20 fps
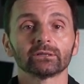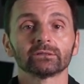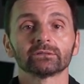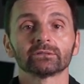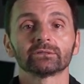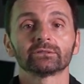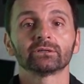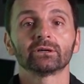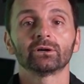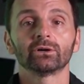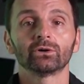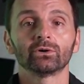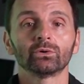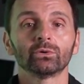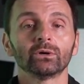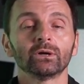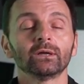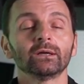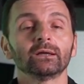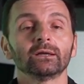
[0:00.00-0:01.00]

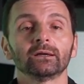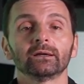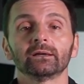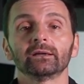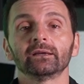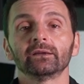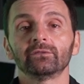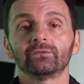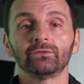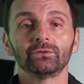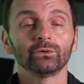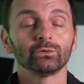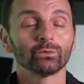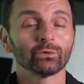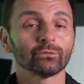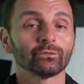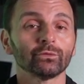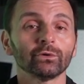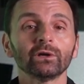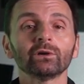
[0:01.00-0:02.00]
So if you
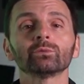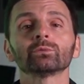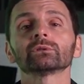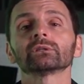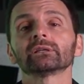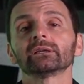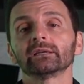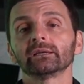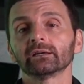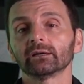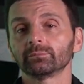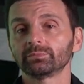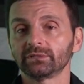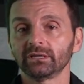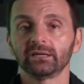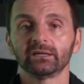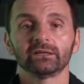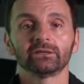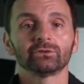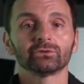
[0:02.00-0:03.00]
are frequently
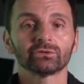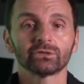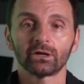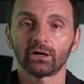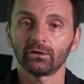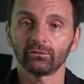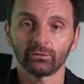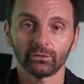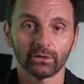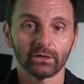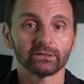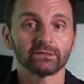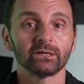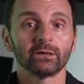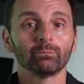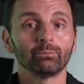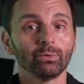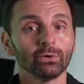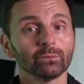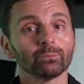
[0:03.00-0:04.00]
updating your software, I'd say
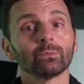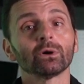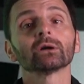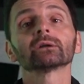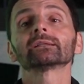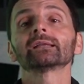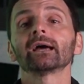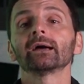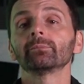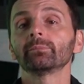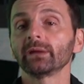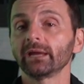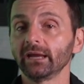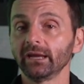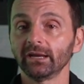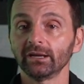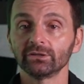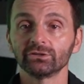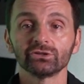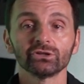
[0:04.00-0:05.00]
bookmark that
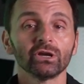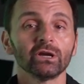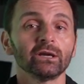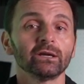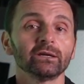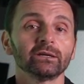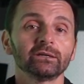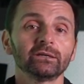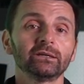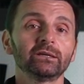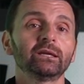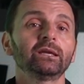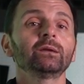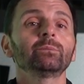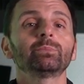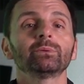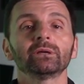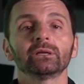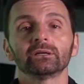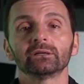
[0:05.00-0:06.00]
page,
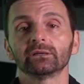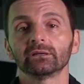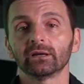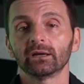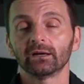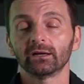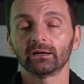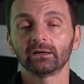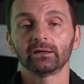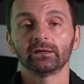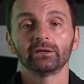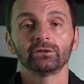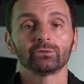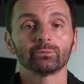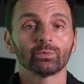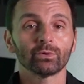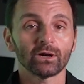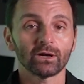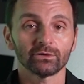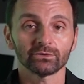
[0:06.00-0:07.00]
keep it in your
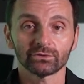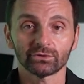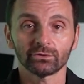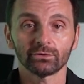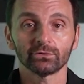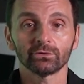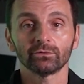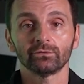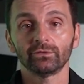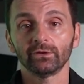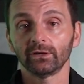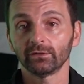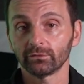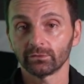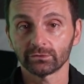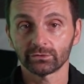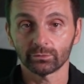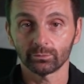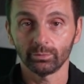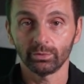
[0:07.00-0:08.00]
browser
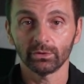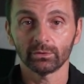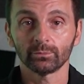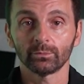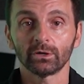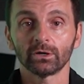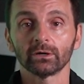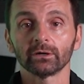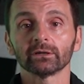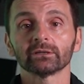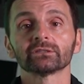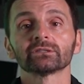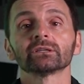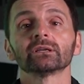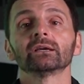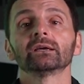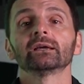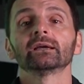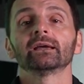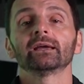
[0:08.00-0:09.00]
favorites or bookmarks,
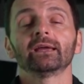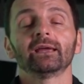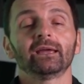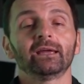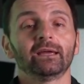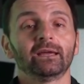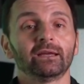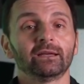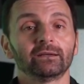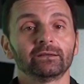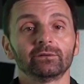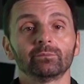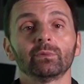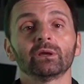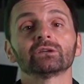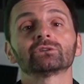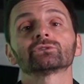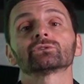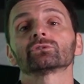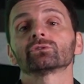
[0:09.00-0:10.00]
and you
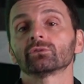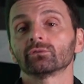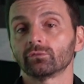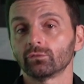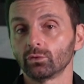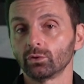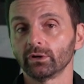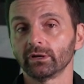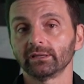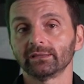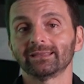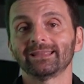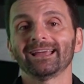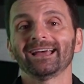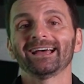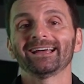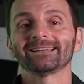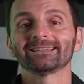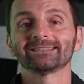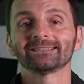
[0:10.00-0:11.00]
make sure to avoid
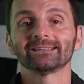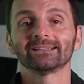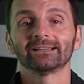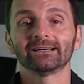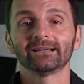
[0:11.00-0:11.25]
that